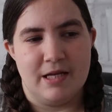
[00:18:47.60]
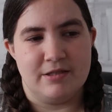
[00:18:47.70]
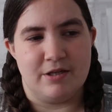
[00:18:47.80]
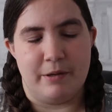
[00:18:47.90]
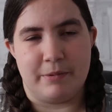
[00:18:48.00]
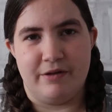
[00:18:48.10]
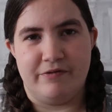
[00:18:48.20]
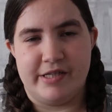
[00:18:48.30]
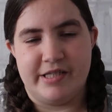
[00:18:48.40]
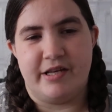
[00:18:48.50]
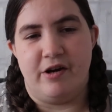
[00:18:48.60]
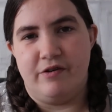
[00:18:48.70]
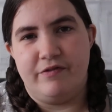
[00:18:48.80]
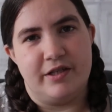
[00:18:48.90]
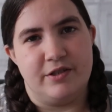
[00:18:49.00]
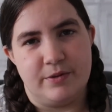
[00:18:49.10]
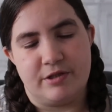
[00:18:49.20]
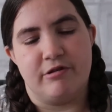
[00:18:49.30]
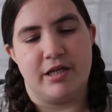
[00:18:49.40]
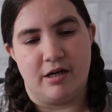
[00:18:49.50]
So I'm going to finish that off and do a
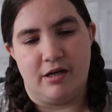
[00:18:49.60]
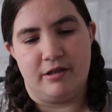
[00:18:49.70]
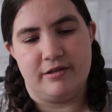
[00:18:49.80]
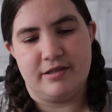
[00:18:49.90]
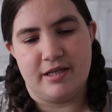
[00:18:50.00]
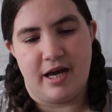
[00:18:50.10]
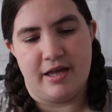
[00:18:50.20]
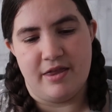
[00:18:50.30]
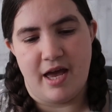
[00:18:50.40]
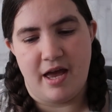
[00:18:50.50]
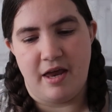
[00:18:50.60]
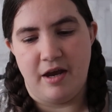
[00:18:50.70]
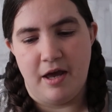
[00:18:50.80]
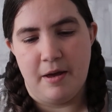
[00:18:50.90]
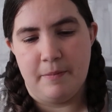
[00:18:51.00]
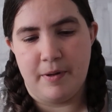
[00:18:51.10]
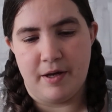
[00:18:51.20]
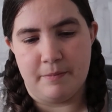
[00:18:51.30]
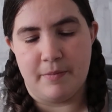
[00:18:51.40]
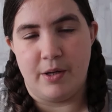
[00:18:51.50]
screencast, and then
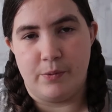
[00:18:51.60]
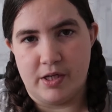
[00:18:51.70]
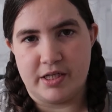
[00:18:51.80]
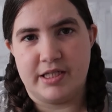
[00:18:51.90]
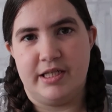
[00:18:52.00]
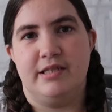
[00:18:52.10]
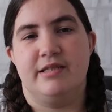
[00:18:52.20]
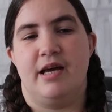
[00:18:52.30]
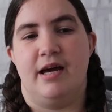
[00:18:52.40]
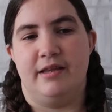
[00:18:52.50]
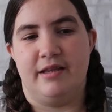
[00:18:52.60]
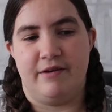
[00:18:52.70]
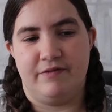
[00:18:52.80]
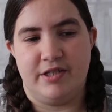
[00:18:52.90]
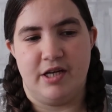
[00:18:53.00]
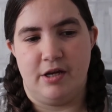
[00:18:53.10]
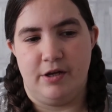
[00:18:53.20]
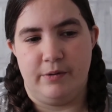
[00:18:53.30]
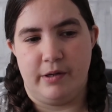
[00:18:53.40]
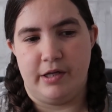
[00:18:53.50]
put my worksheets and that
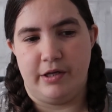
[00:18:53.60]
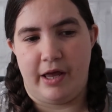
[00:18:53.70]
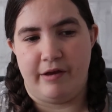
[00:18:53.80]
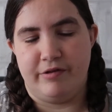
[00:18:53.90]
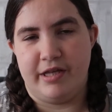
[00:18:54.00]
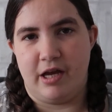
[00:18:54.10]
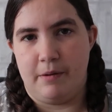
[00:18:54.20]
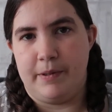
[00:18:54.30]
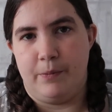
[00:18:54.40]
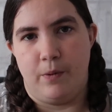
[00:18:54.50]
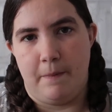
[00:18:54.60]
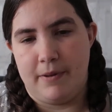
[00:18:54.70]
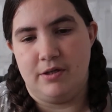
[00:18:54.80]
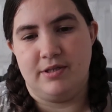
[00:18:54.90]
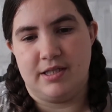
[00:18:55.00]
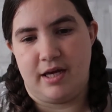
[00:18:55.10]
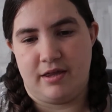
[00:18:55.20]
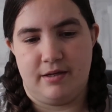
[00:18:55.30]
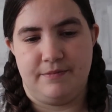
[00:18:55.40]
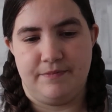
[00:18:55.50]
video and everything up in one post
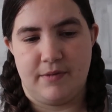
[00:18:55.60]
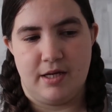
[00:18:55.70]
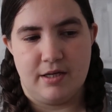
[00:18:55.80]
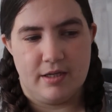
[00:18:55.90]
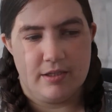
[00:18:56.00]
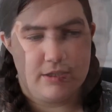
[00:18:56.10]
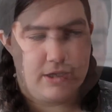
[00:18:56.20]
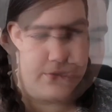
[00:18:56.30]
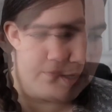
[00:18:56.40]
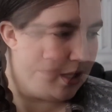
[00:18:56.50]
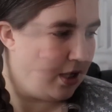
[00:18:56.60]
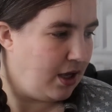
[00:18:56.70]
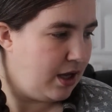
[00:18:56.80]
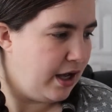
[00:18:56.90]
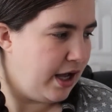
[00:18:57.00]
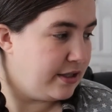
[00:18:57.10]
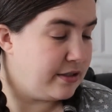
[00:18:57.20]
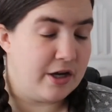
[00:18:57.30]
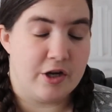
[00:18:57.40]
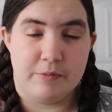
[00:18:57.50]
together. So, and
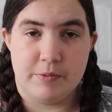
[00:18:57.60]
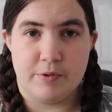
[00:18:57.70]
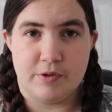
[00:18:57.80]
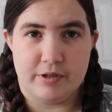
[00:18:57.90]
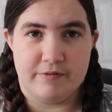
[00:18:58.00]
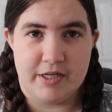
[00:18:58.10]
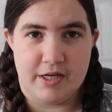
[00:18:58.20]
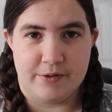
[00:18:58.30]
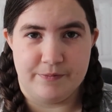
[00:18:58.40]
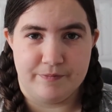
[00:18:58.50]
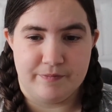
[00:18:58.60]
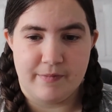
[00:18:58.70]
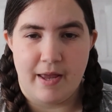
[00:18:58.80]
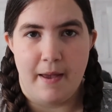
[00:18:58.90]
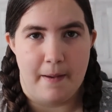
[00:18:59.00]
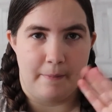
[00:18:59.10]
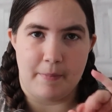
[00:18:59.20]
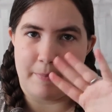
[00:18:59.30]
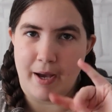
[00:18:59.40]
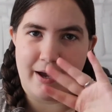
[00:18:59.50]
I hope you enjoyed the video.
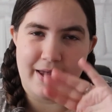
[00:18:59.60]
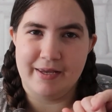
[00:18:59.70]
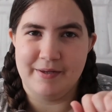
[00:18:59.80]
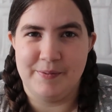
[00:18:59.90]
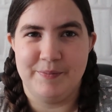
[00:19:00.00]
Bye bye.